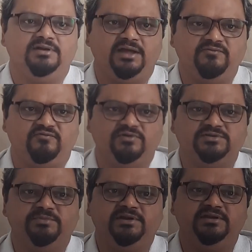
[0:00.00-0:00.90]
Life
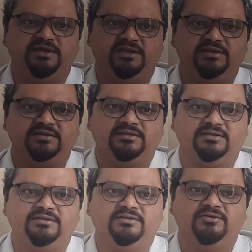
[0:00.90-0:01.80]
was mundane,
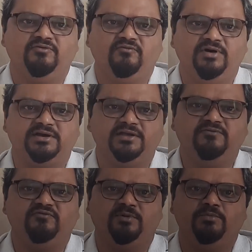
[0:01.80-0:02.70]

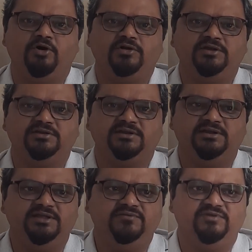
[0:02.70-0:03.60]
working from morning
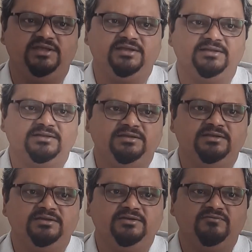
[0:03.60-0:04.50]
till evening,
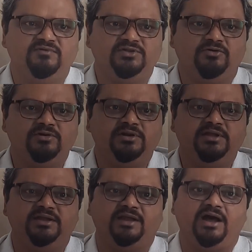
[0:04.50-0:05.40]
with
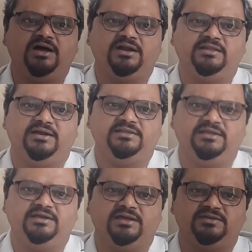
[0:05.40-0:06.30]
only an hour that
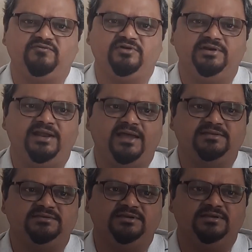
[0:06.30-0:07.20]
they get for
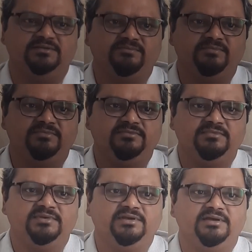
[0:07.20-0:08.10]
relaxing.
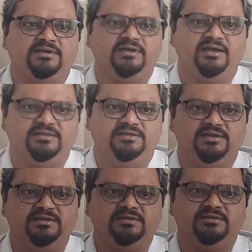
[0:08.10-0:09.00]
And
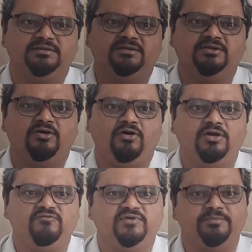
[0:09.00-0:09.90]
then
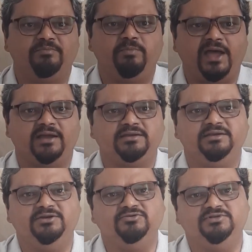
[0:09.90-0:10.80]
all were back
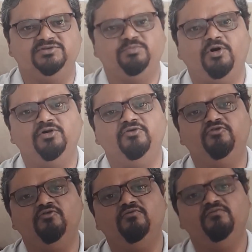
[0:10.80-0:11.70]
into the small
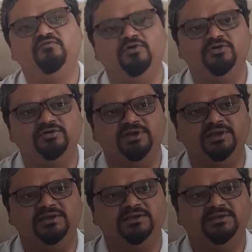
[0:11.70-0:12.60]
room for
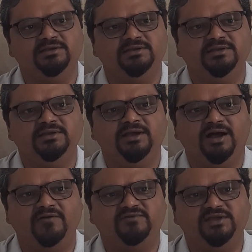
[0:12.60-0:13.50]
cooking.
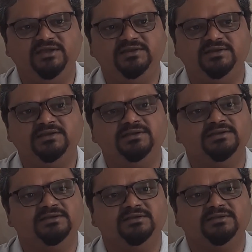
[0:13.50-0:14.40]
After eating,
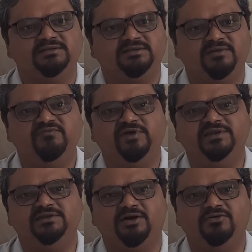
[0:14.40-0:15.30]
some
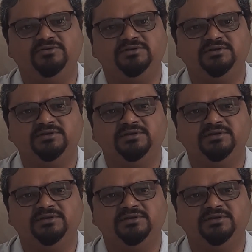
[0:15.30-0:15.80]
went out,